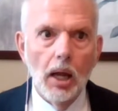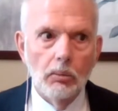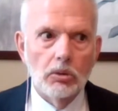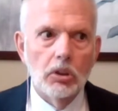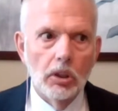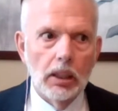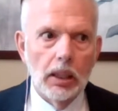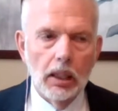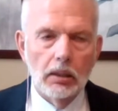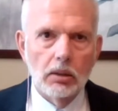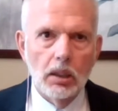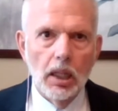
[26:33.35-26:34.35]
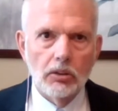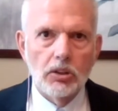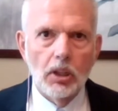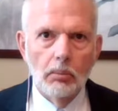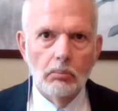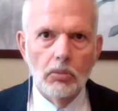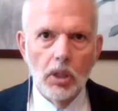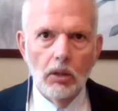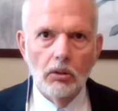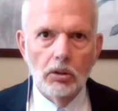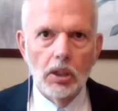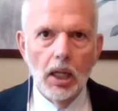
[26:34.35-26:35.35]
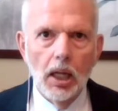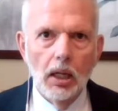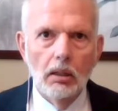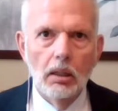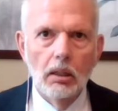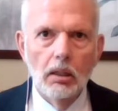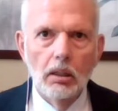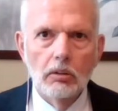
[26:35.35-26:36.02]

I was looking at some the other day